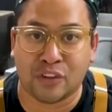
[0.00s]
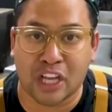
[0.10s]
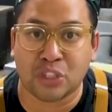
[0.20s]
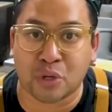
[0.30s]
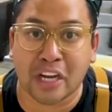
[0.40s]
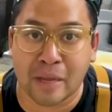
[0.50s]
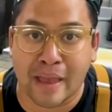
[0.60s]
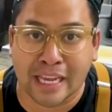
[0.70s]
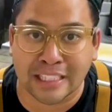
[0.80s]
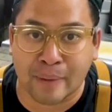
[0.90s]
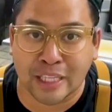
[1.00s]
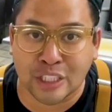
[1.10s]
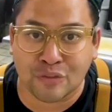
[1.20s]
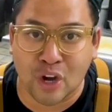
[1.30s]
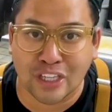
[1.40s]
for lunch, we're gonna make it
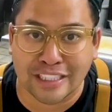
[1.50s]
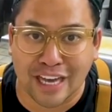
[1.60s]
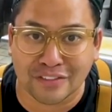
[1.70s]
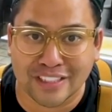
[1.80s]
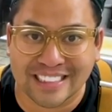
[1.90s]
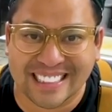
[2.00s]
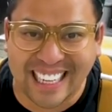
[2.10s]
spicy for ourselves.